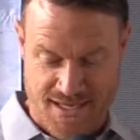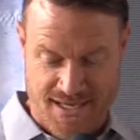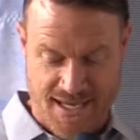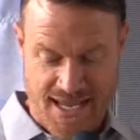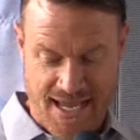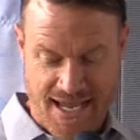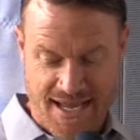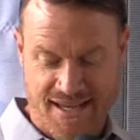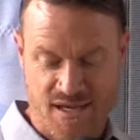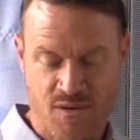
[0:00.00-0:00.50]

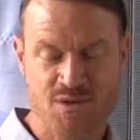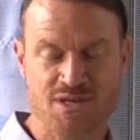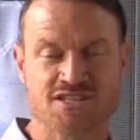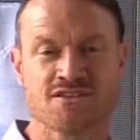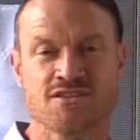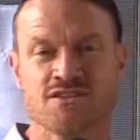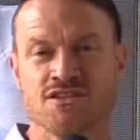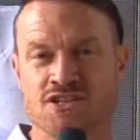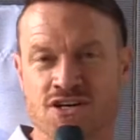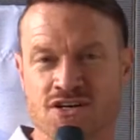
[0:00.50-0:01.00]
and he was
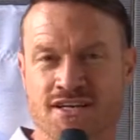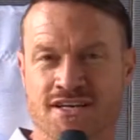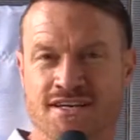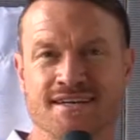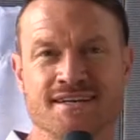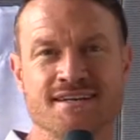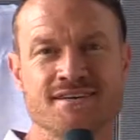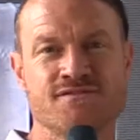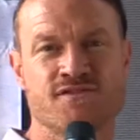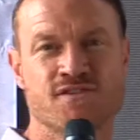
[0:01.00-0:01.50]

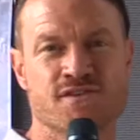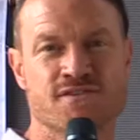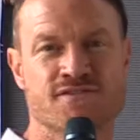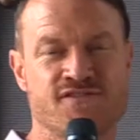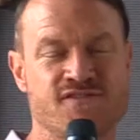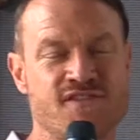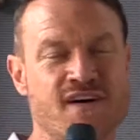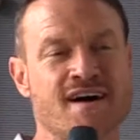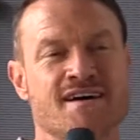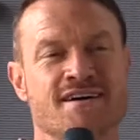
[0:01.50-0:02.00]
looking for
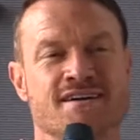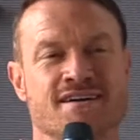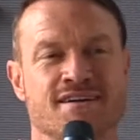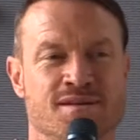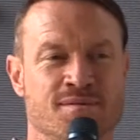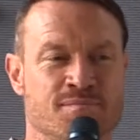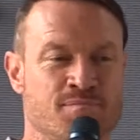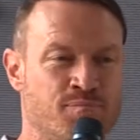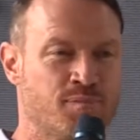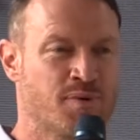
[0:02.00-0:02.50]

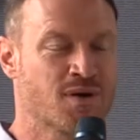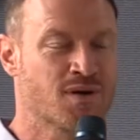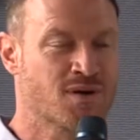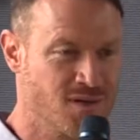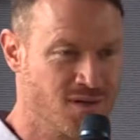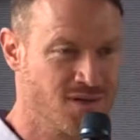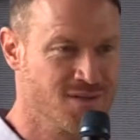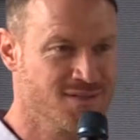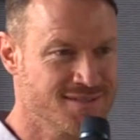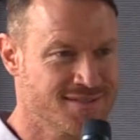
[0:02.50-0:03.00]
fine
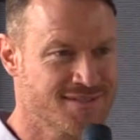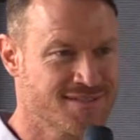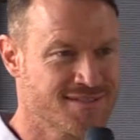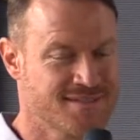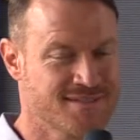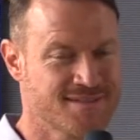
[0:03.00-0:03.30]
pearls.